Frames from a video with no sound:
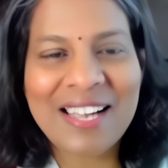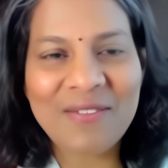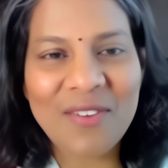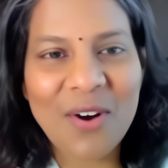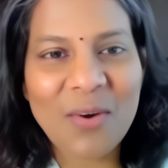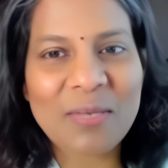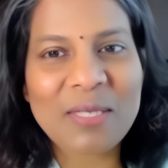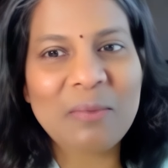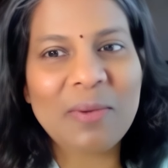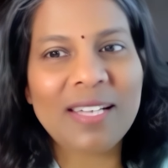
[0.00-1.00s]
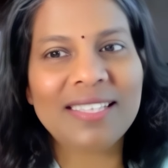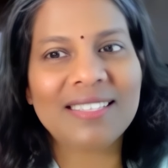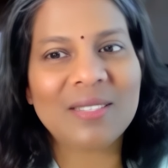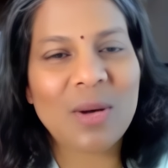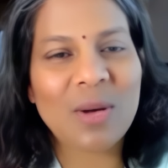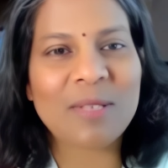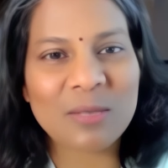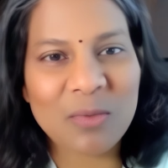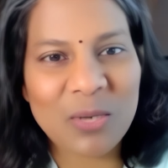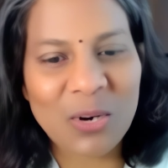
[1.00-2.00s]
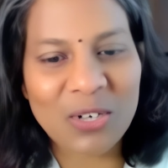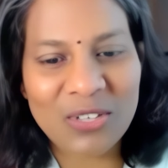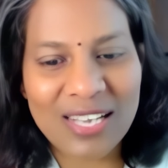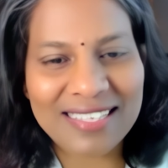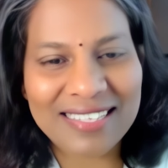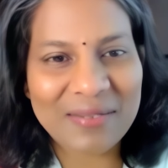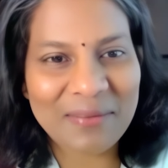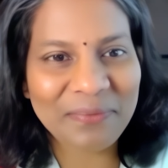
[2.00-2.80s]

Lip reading: environment, but Swami is beyond that.